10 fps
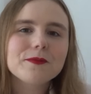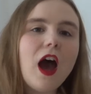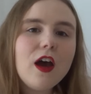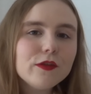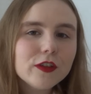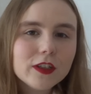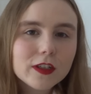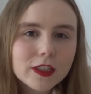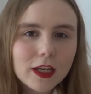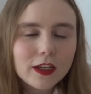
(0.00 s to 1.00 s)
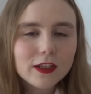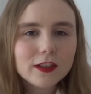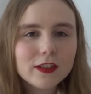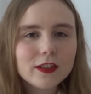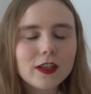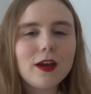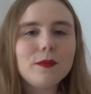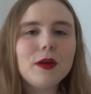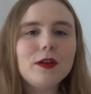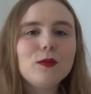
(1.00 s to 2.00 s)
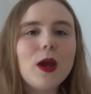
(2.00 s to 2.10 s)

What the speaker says: After the second assignment,